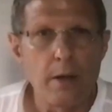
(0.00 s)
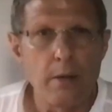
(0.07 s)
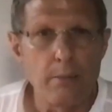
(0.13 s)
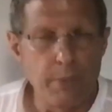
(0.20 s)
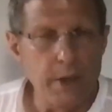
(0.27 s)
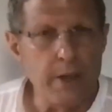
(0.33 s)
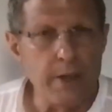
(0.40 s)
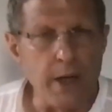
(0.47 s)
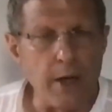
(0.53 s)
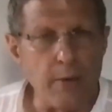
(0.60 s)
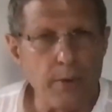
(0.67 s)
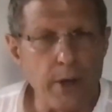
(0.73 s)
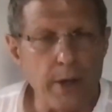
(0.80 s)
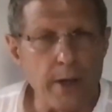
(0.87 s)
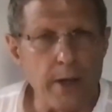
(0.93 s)
be there
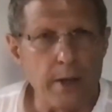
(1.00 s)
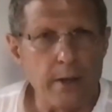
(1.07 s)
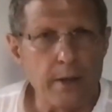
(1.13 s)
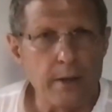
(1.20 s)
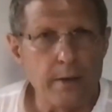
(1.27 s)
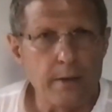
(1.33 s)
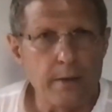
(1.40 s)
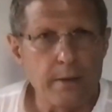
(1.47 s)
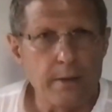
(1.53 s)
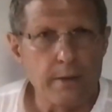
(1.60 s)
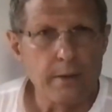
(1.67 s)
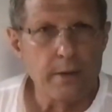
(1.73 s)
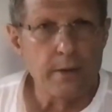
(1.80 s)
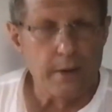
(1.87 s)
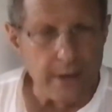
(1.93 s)
with it.
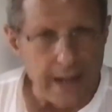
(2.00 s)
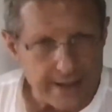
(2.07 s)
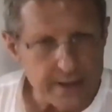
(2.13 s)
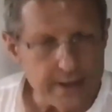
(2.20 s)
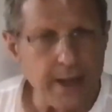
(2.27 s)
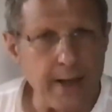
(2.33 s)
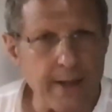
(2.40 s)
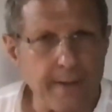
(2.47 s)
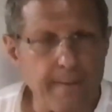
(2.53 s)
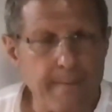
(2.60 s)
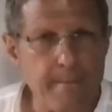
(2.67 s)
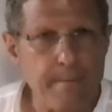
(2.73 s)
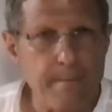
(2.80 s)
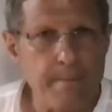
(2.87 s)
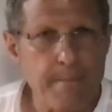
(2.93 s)
That's it.
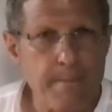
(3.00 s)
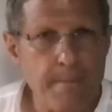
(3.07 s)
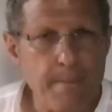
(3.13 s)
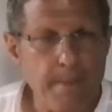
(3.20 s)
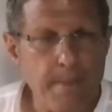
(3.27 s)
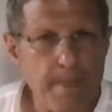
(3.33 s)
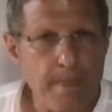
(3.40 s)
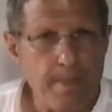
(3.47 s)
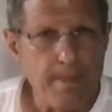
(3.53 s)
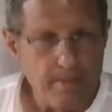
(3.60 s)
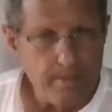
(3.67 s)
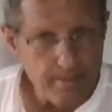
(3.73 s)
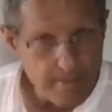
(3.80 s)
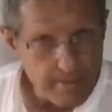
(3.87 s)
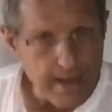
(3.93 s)

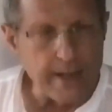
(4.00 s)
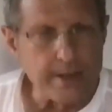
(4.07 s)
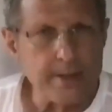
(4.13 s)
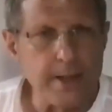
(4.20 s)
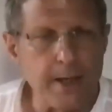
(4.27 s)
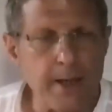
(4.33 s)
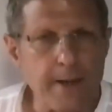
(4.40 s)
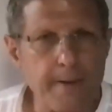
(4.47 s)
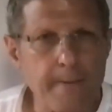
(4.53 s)
That's it.